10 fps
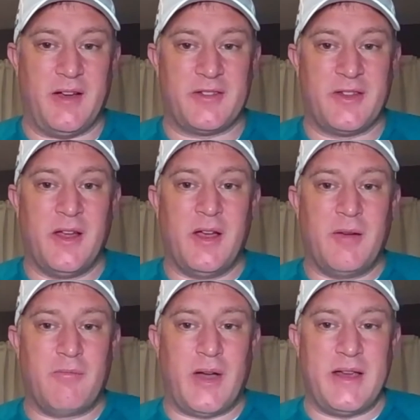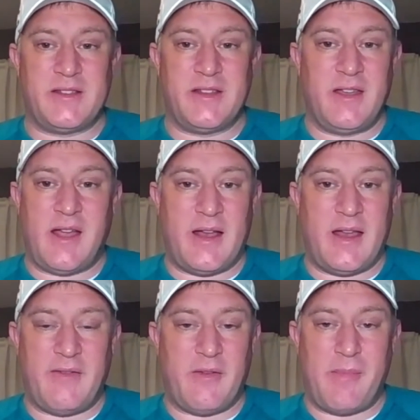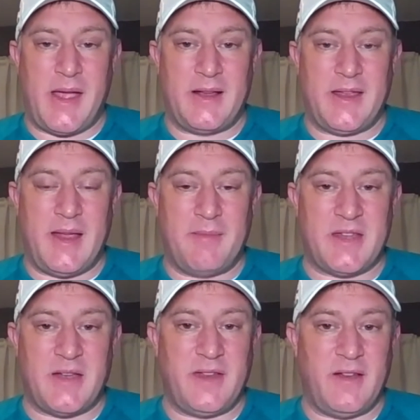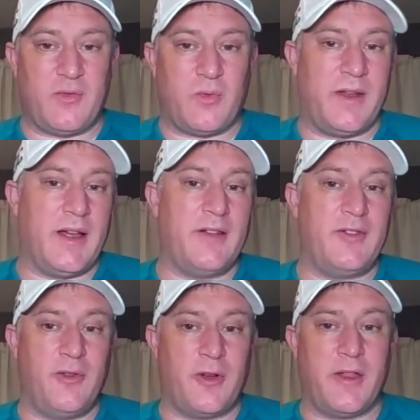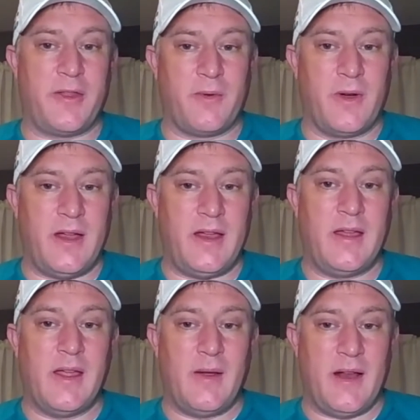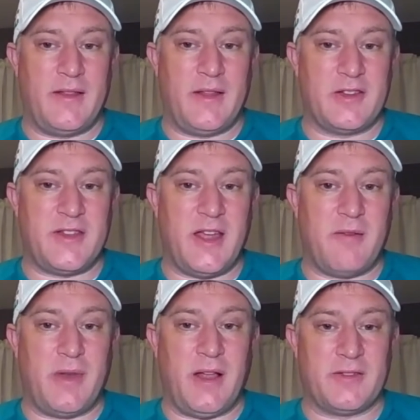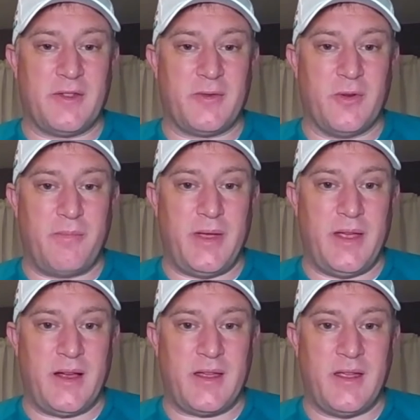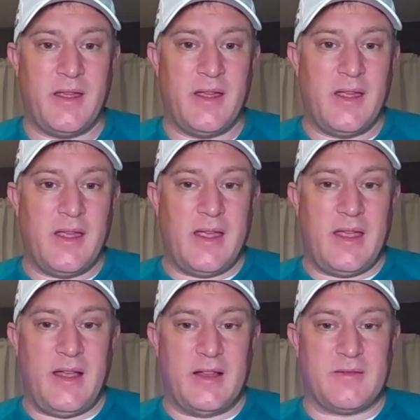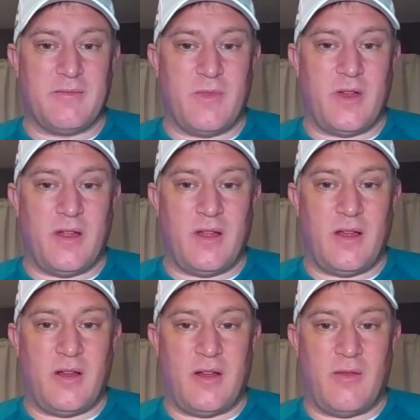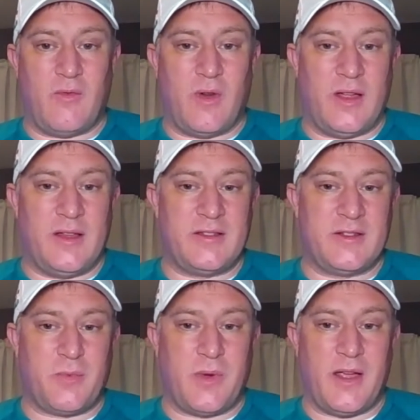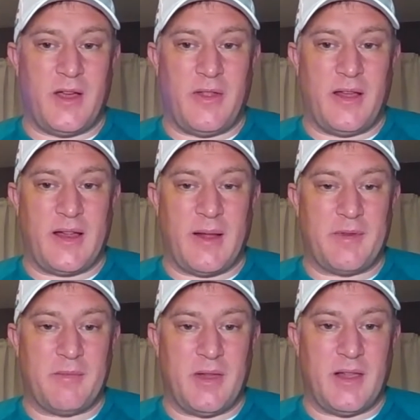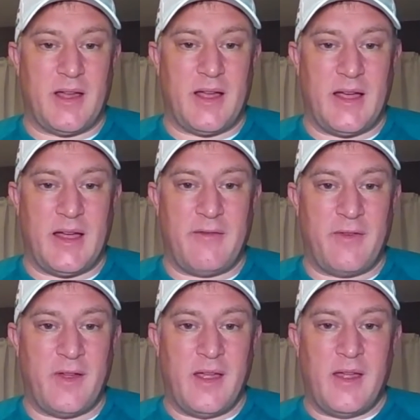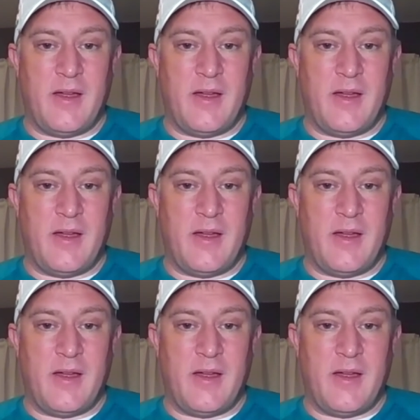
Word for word: hairs. Bryce did not have a bad game 17 of 29, 233, and a touchdown, but he also threw a pick. He had some runs as well that kept him alive.